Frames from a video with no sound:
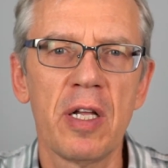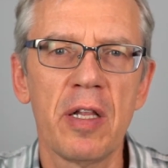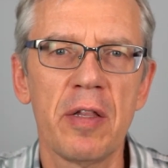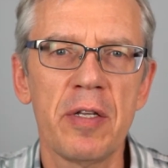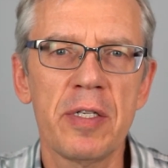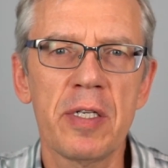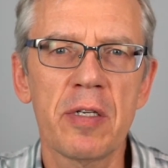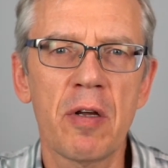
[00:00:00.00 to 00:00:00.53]

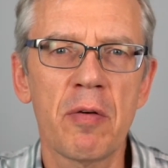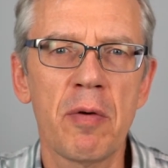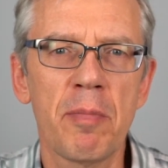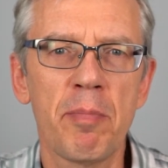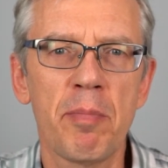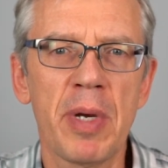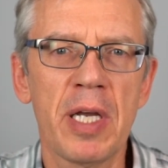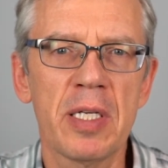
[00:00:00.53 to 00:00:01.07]
This is on a
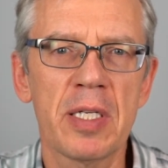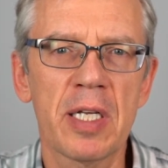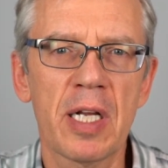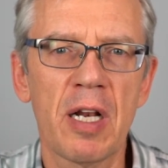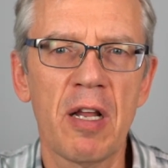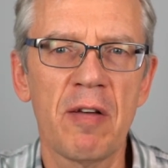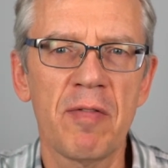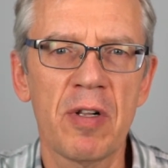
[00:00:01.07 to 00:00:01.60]
basic
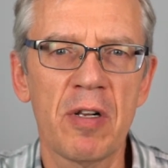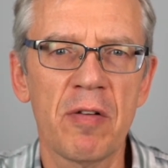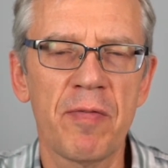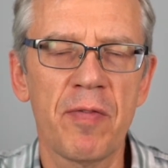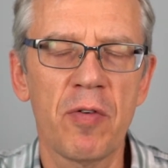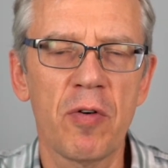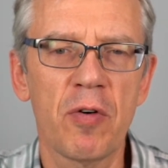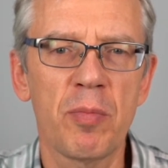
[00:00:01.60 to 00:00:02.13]
level
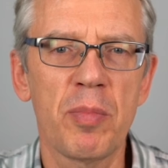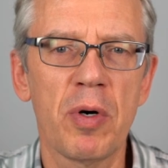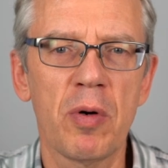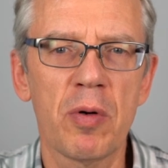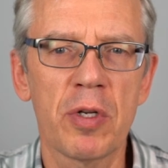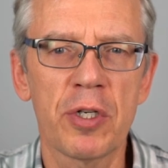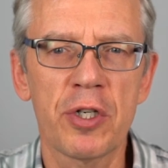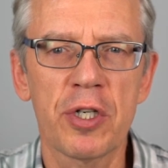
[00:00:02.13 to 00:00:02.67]
for
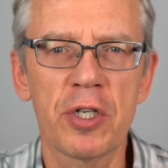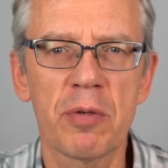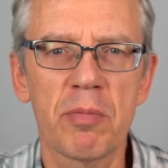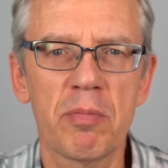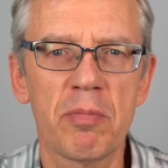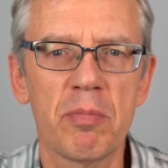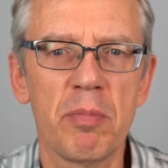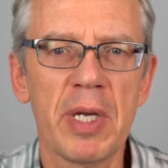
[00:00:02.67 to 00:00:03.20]
Polish
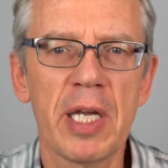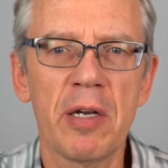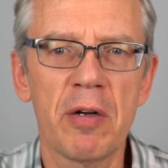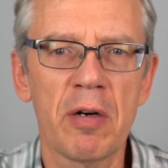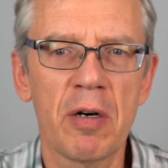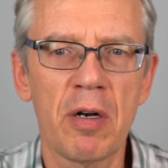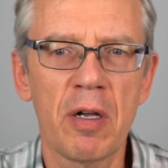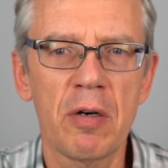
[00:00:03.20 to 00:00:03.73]

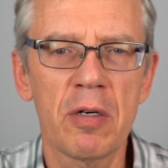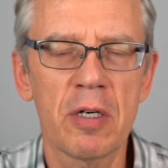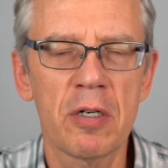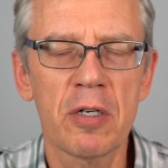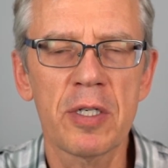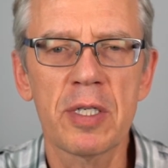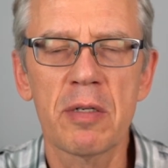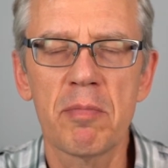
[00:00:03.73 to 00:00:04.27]
beginner
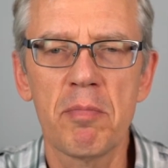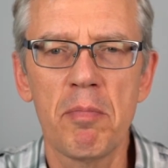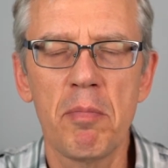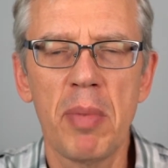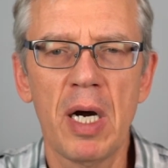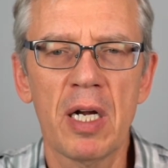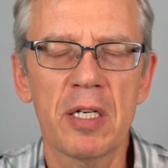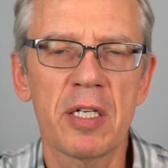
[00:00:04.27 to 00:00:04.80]
learners,
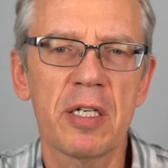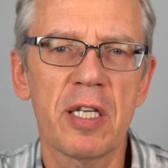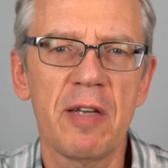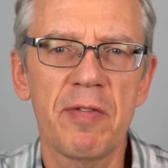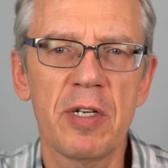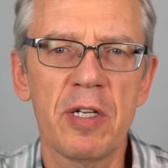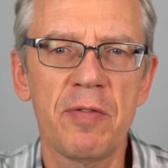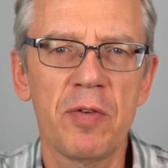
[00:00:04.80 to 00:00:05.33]
but
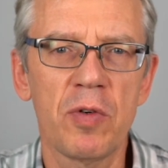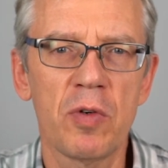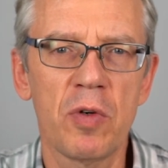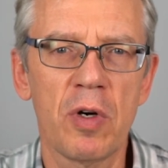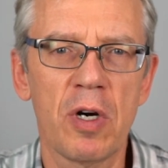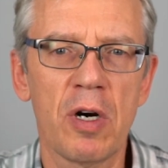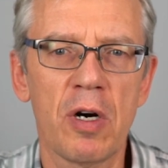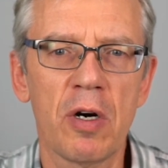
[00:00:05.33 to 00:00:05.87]
even if you
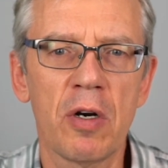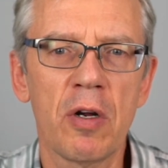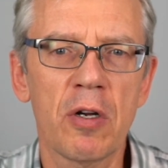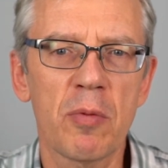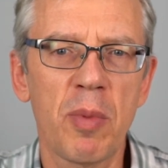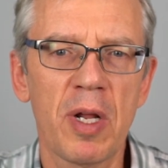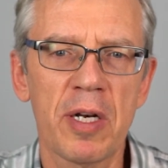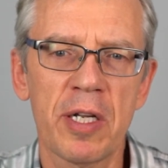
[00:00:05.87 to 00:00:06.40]
are
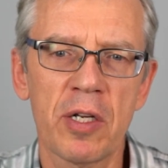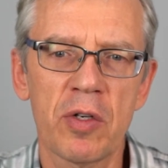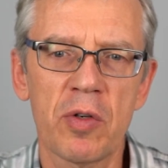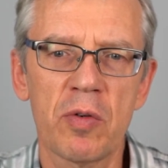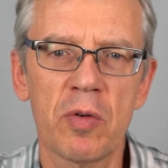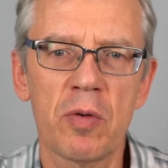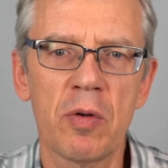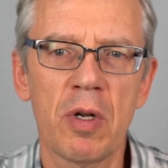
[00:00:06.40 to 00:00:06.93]
not planning
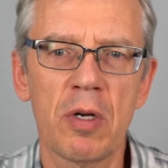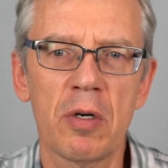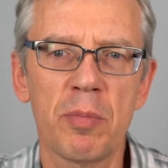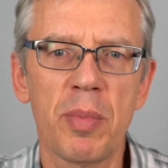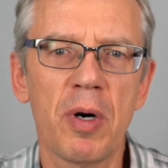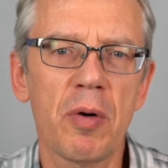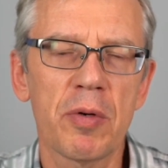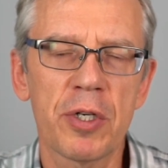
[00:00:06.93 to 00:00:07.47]
to learn
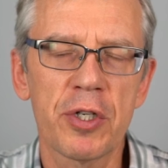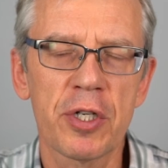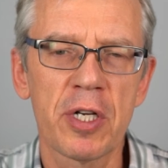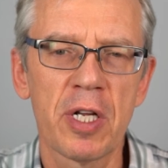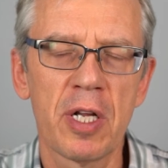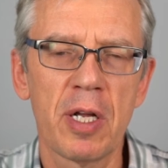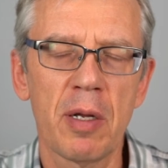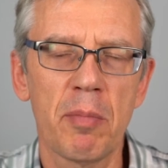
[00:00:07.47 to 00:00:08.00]
Polish,
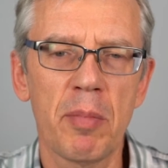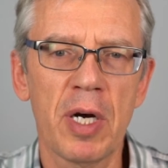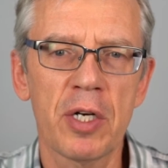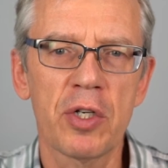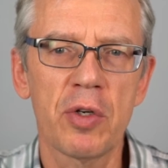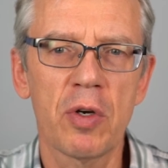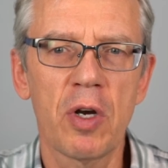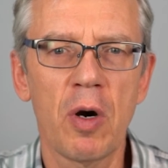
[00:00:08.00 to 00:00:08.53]

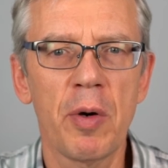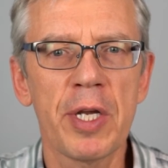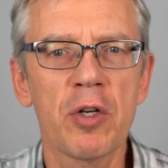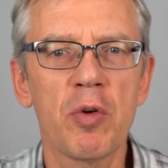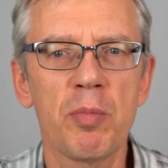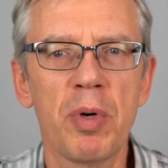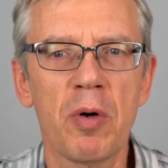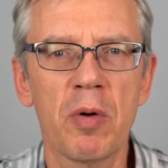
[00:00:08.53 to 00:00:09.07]
but you're going
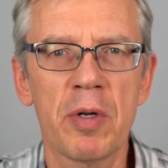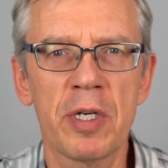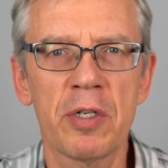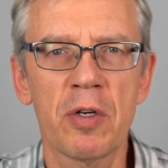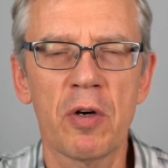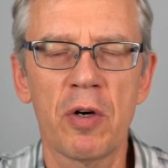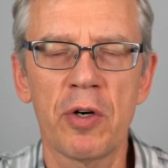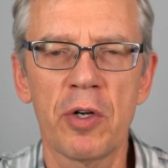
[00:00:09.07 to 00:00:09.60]
to
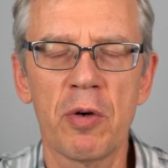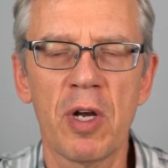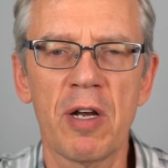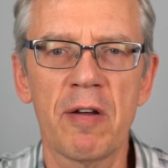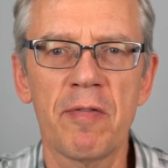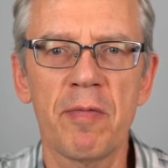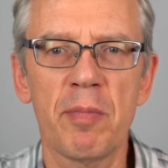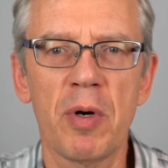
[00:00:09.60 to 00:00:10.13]
Poland or you
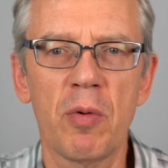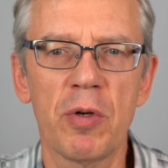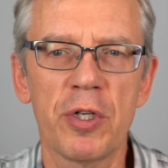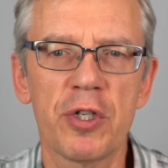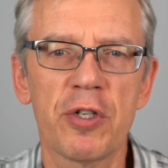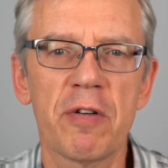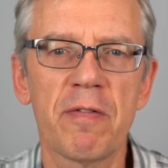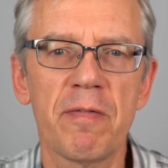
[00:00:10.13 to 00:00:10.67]
have
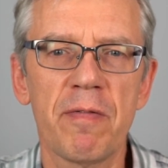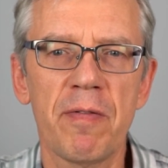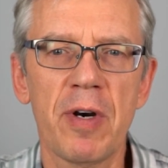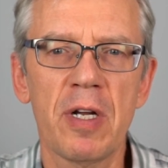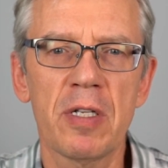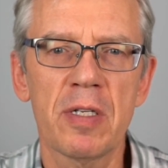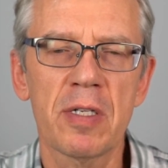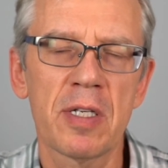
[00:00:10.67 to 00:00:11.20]
Polish
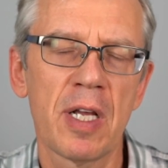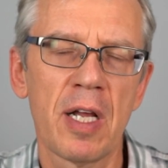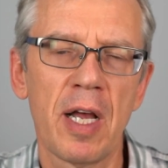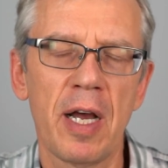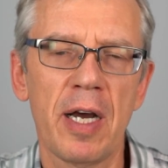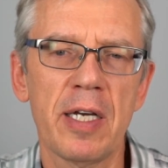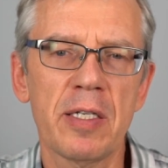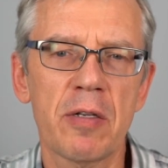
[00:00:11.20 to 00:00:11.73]
friends,
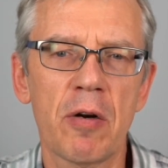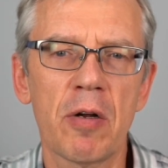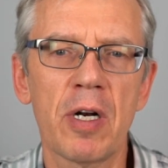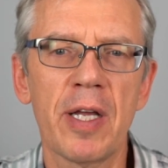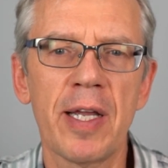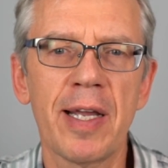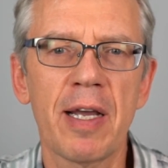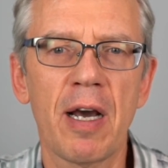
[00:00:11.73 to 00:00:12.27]
I
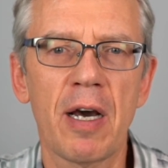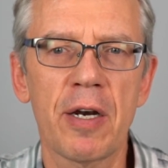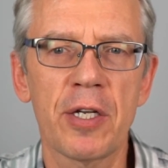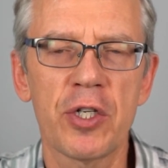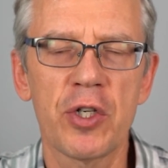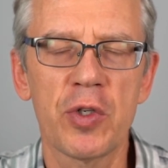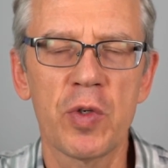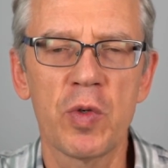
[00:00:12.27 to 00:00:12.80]
strongly
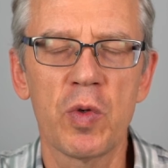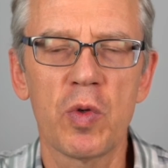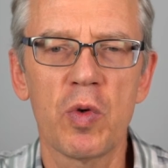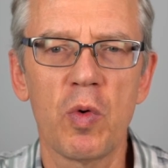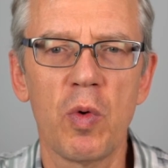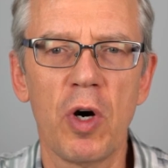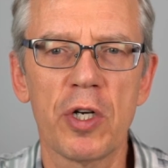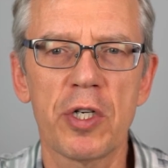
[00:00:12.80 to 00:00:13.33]
encourage you to
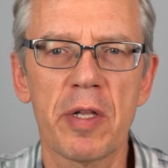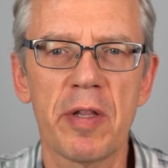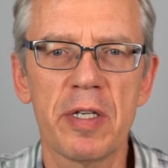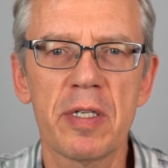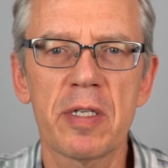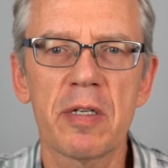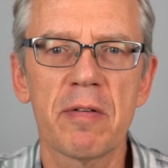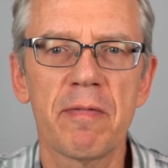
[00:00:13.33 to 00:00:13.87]
watch
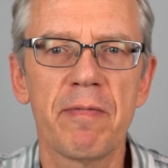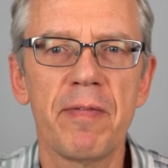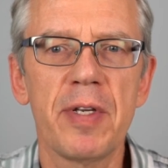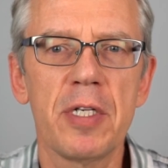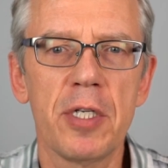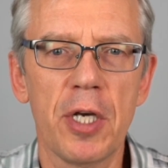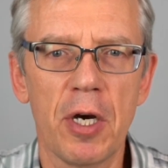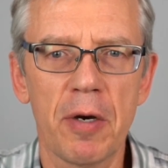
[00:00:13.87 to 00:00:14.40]
this
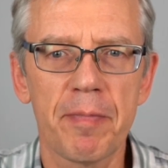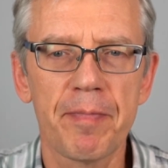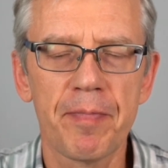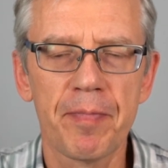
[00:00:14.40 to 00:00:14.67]
video.